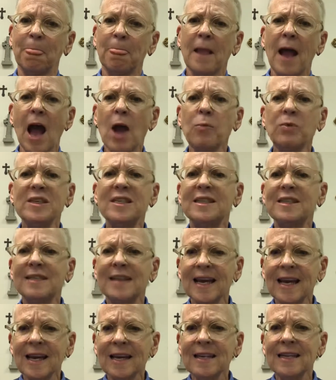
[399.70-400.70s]
I was
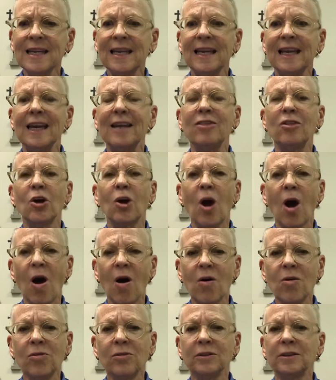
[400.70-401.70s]
standing in the
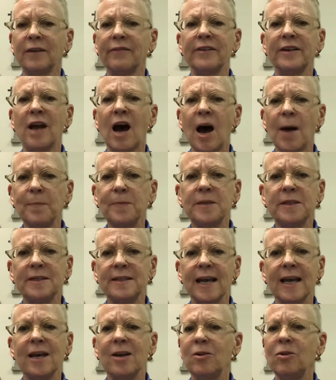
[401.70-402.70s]
cold of an
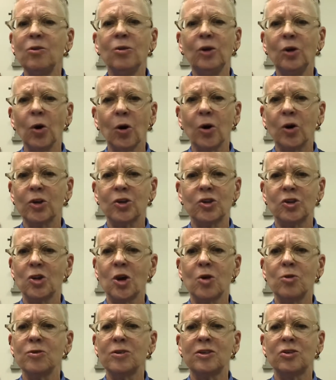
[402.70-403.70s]
upstate New York
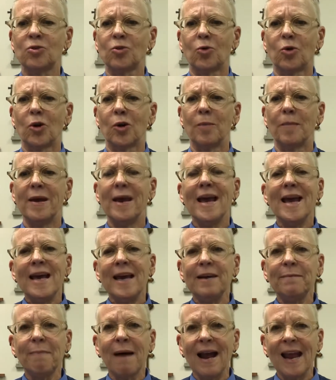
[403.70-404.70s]
snowstorm,
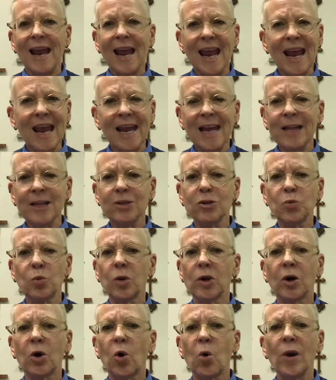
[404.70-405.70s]
and my hands
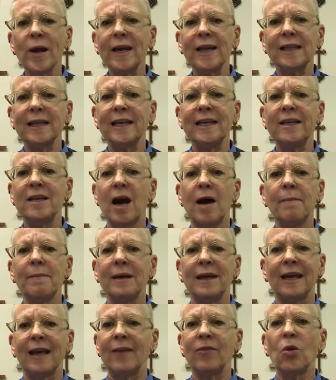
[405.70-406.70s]
were quickly
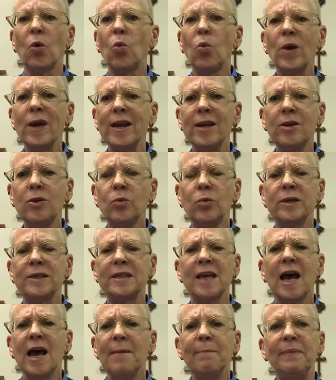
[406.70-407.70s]
numbing, and the wind was
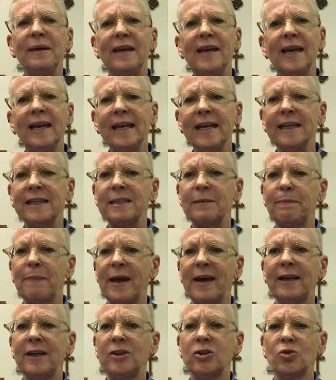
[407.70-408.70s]
beginning to
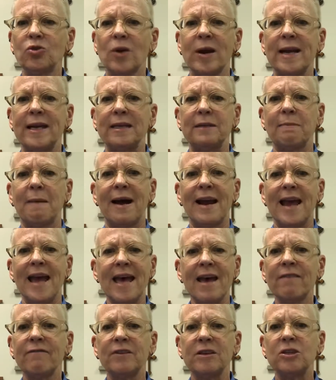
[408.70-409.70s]
penetrate my
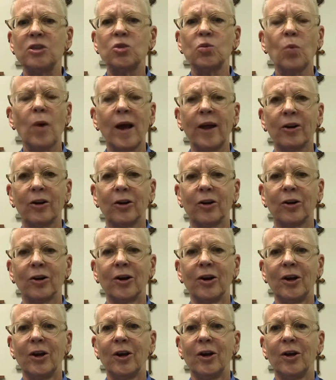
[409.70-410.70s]
heavy sweater,
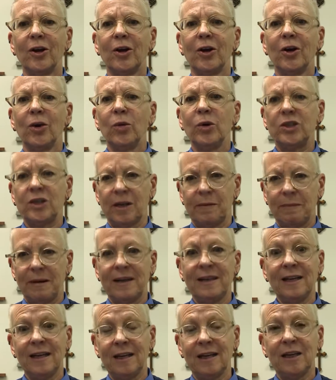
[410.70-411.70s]
which had been
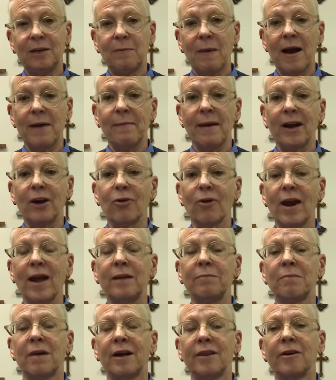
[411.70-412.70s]
knitted by my
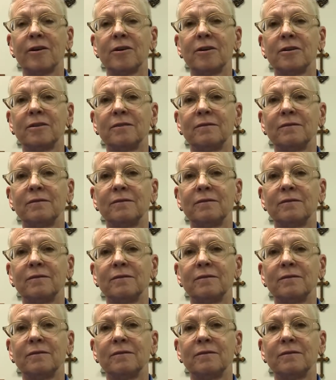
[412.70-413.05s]
grandmother.